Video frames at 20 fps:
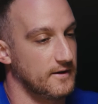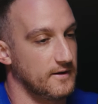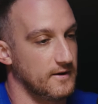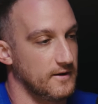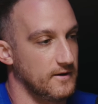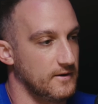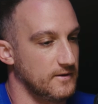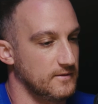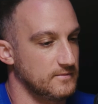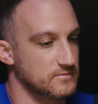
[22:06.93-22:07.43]

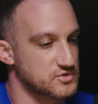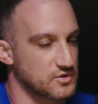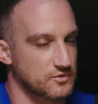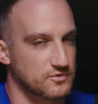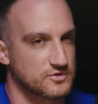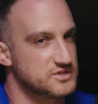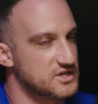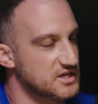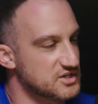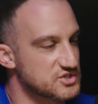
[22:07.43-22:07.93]
Um, so
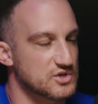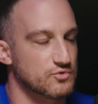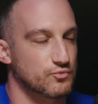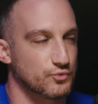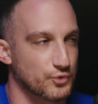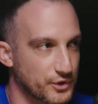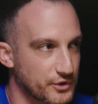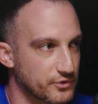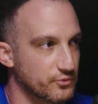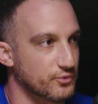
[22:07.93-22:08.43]
they're teaching
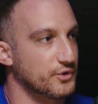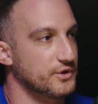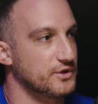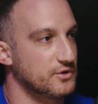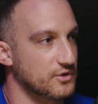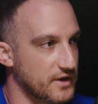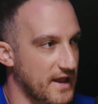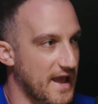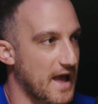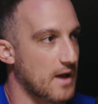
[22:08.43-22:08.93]
really, really
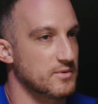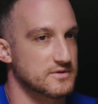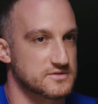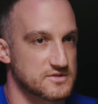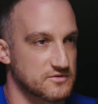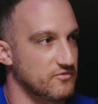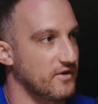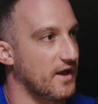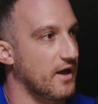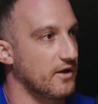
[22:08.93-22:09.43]
good habits
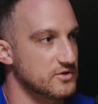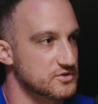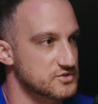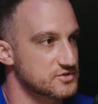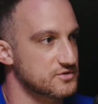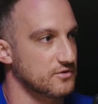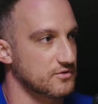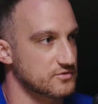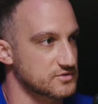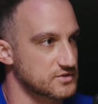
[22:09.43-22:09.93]
and values
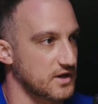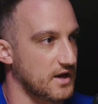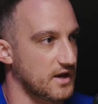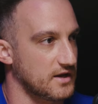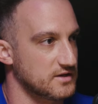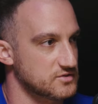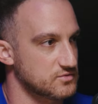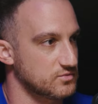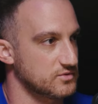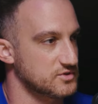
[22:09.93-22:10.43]
to those
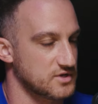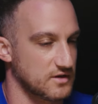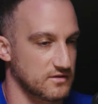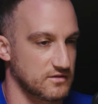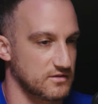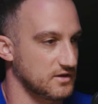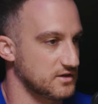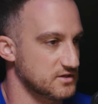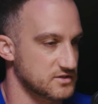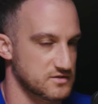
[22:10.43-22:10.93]
guys, which I
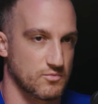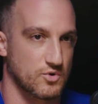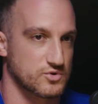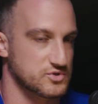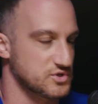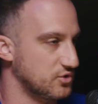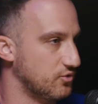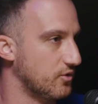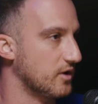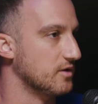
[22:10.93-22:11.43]
think is the
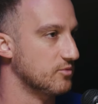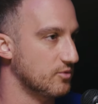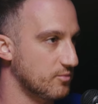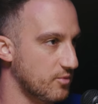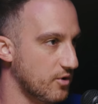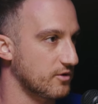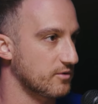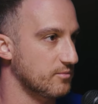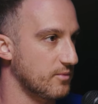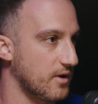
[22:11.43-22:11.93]
most incredible
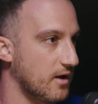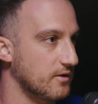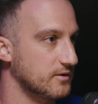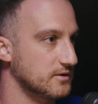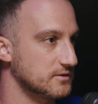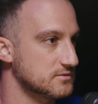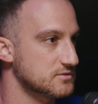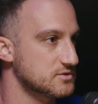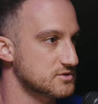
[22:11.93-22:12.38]
part about it.